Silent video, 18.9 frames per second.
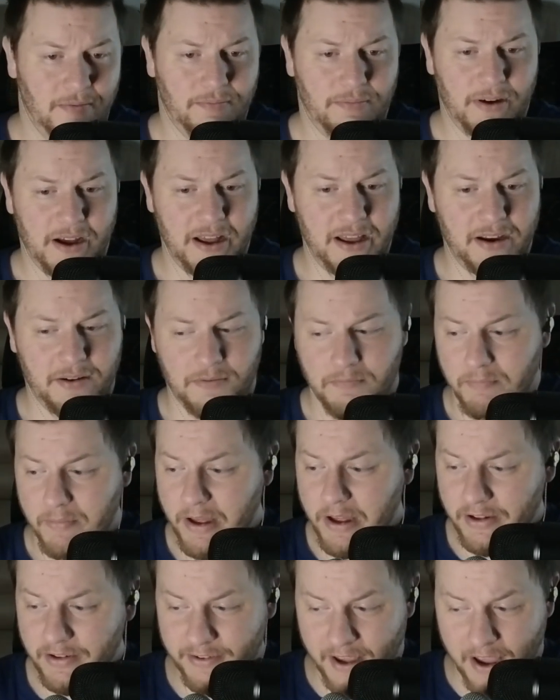But
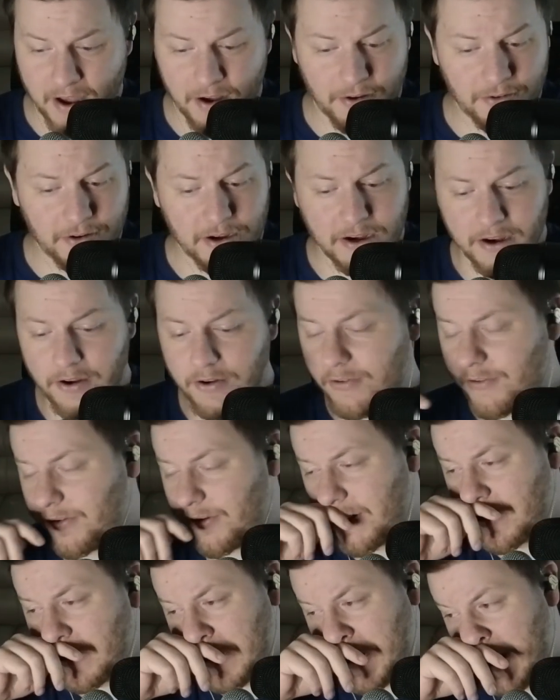Miltown,
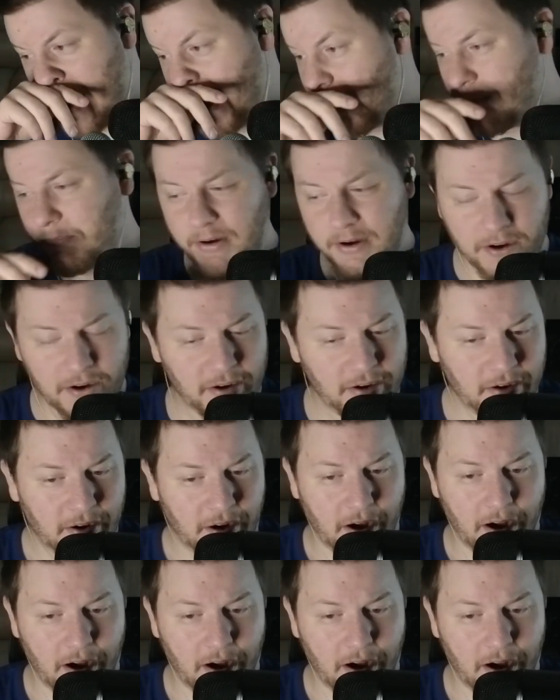Hugen, Ember,